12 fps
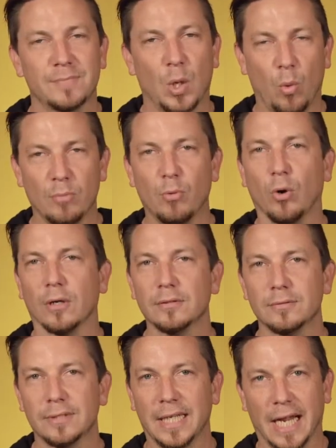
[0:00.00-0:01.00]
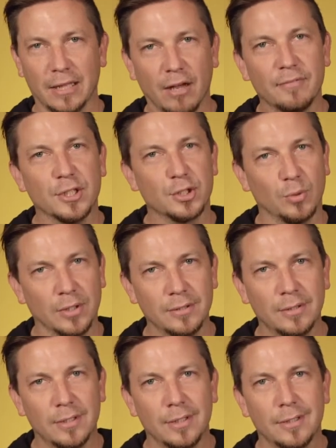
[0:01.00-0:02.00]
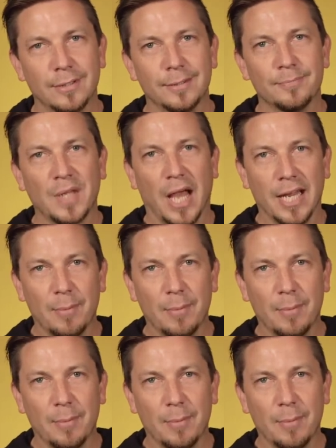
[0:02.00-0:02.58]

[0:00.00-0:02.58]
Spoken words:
One more, and I love this one. An